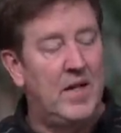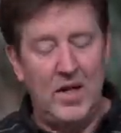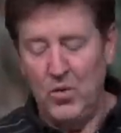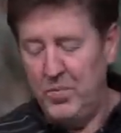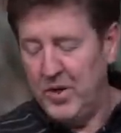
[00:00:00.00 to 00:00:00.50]

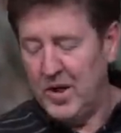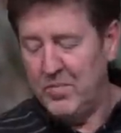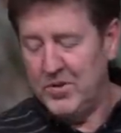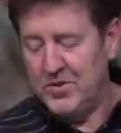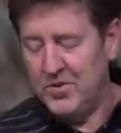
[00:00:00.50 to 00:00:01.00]
And we'll pick
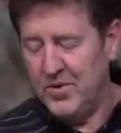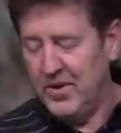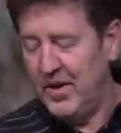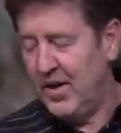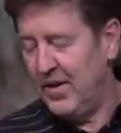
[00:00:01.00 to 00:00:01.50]
up the
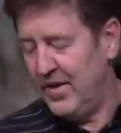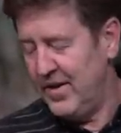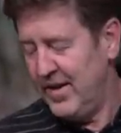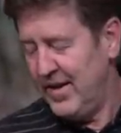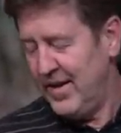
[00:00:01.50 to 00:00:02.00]
story there
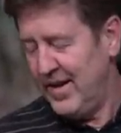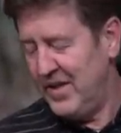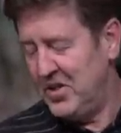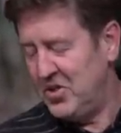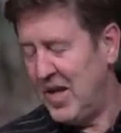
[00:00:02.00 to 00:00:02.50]

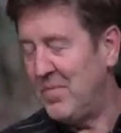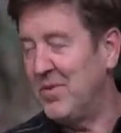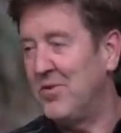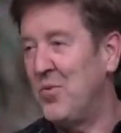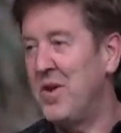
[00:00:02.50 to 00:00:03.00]
into
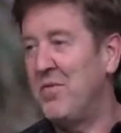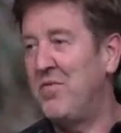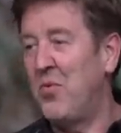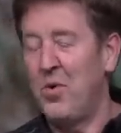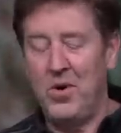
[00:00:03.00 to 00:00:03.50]
chapter
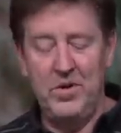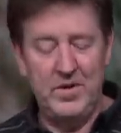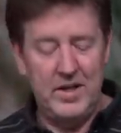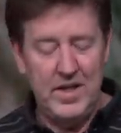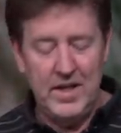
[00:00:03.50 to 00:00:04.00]
twenty-four
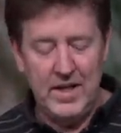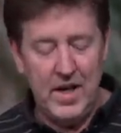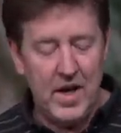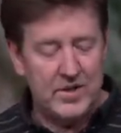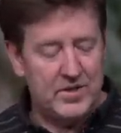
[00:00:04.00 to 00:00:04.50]

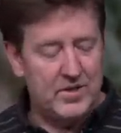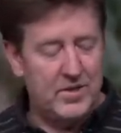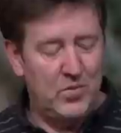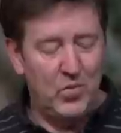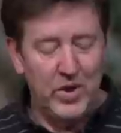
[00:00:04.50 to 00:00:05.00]

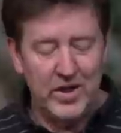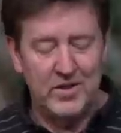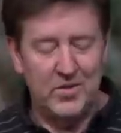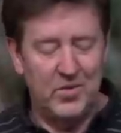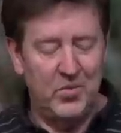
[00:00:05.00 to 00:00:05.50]
next
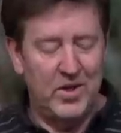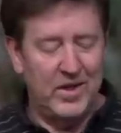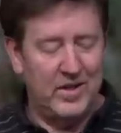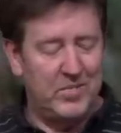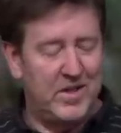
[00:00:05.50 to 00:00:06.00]
week, Lord
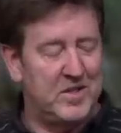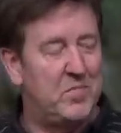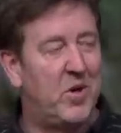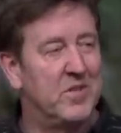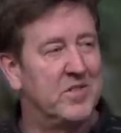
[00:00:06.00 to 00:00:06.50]
willing. But let's
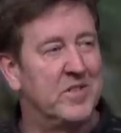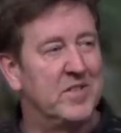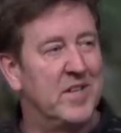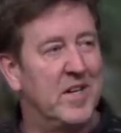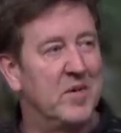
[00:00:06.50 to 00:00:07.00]
pause there
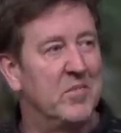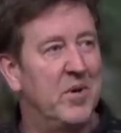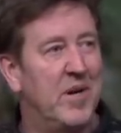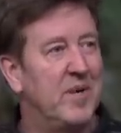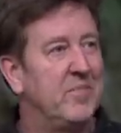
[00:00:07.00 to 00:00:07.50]
tonight and
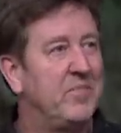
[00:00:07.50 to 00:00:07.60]
pray.